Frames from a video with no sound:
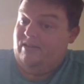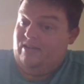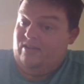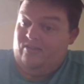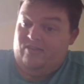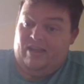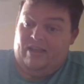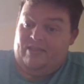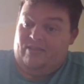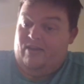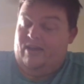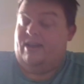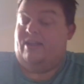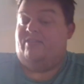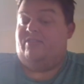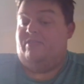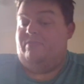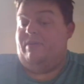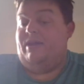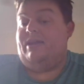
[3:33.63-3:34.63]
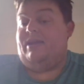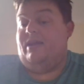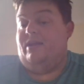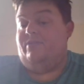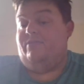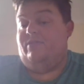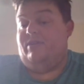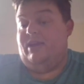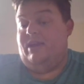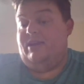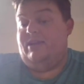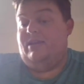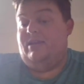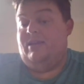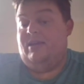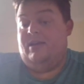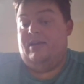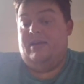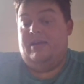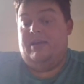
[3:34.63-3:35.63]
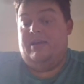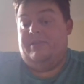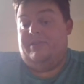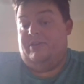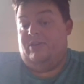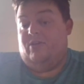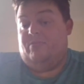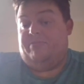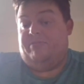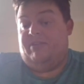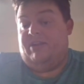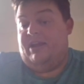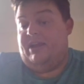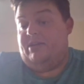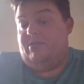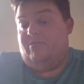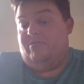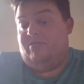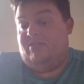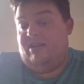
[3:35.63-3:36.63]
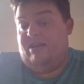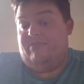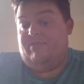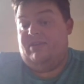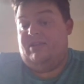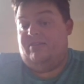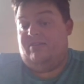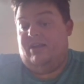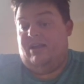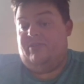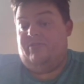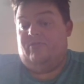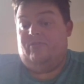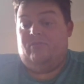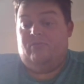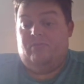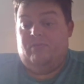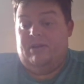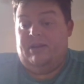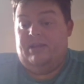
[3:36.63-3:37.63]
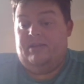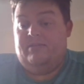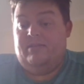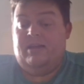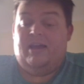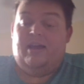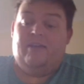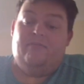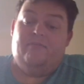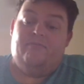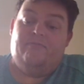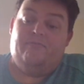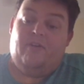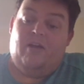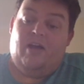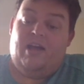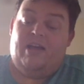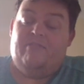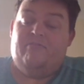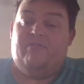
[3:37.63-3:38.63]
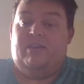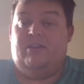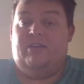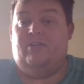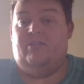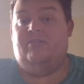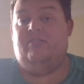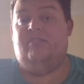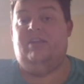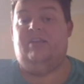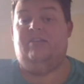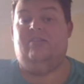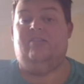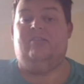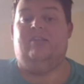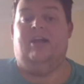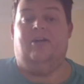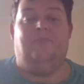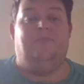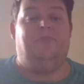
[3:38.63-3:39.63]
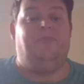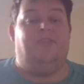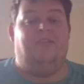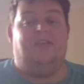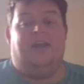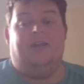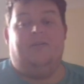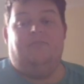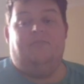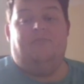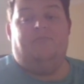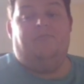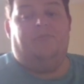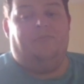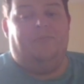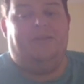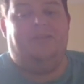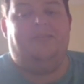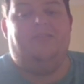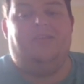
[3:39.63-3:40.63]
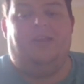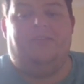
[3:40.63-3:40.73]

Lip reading: because that line has to make 180. The opposite angle 7 is 120, and 5 and 6 are opposite angles, which means